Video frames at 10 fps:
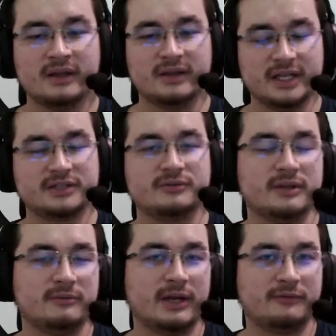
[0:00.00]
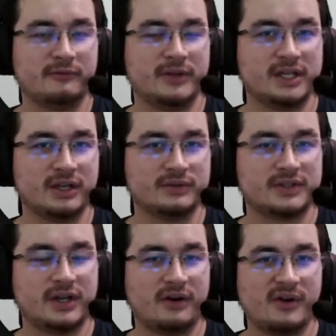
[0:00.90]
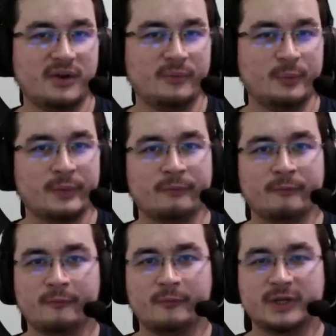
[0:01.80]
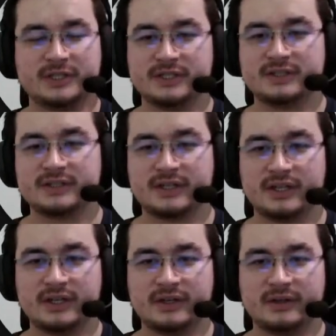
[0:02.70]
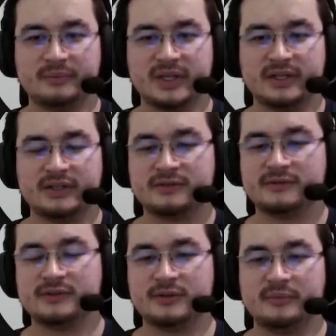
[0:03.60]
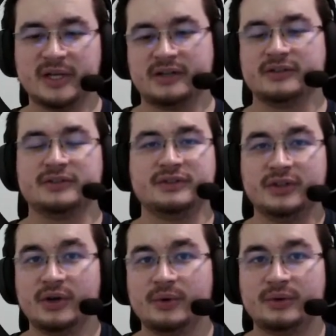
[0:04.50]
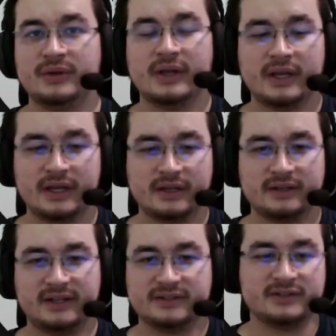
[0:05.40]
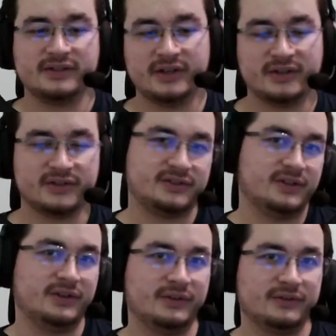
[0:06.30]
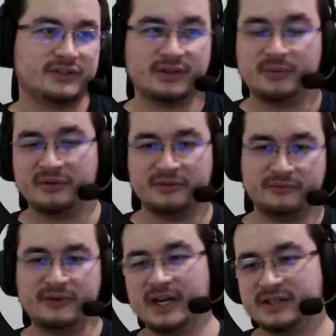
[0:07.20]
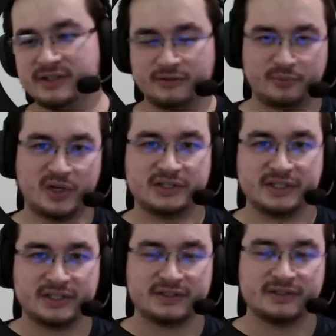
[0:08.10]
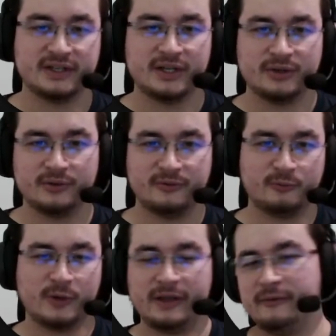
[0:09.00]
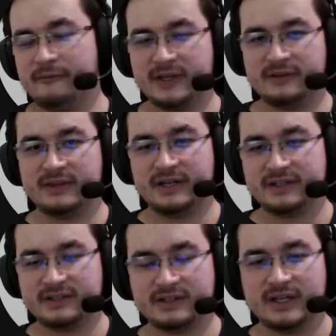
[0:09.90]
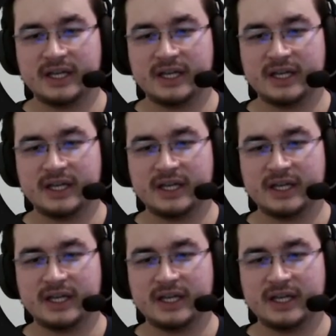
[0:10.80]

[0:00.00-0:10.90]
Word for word: Next to it, we have a vite-node server, which is going to be useful because Node doesn't understand some of the files in your project, the way Vite does.